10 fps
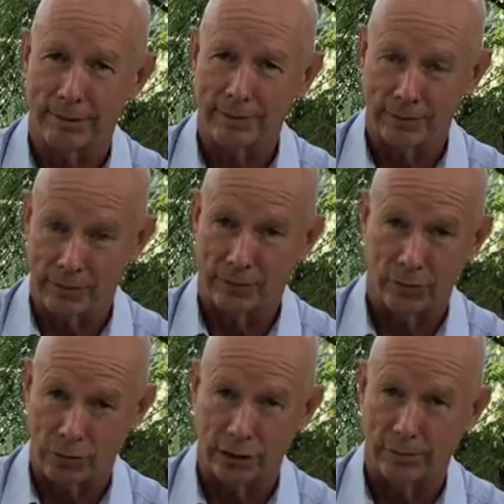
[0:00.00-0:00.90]
for the
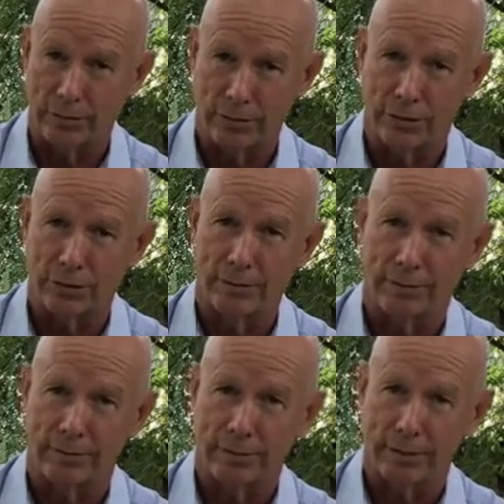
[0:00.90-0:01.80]
foreseeable future,
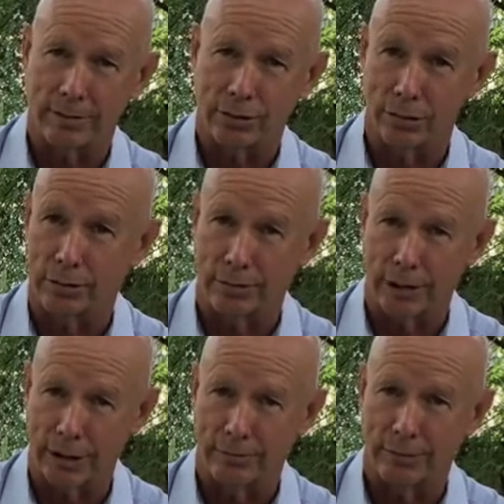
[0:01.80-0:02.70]
I'm sure, and I
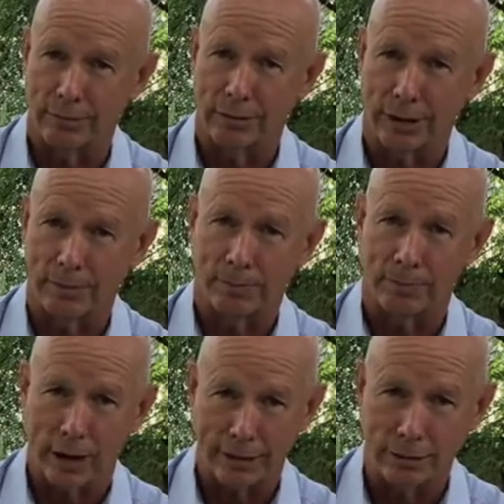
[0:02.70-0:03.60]
hope will keep
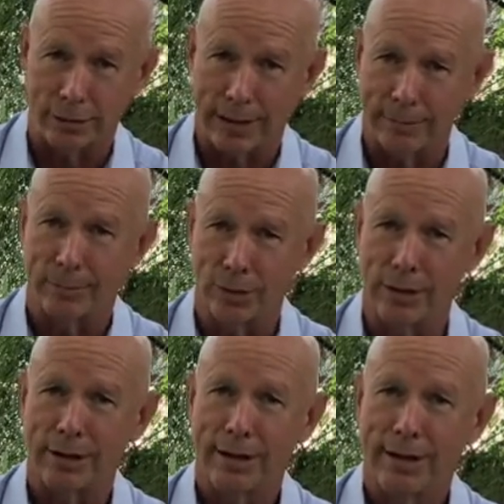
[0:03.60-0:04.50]
running to Amamore,
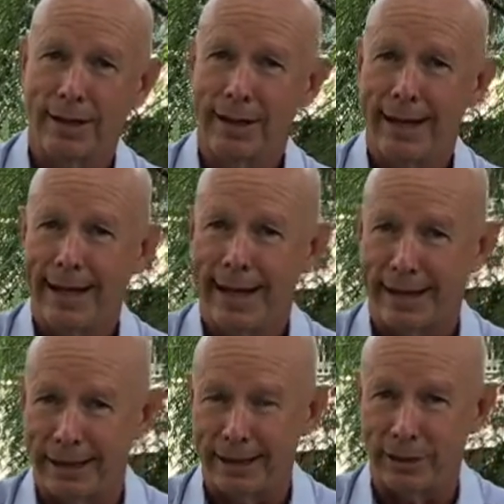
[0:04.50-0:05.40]

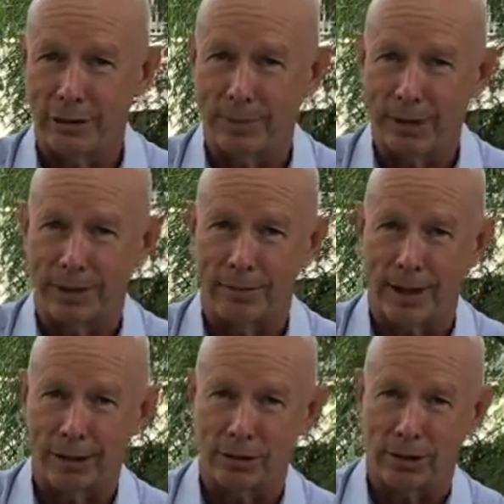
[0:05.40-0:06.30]
and then there'll be a
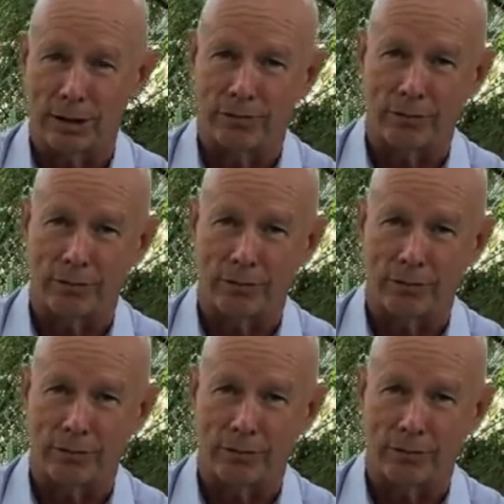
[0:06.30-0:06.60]
rail trail for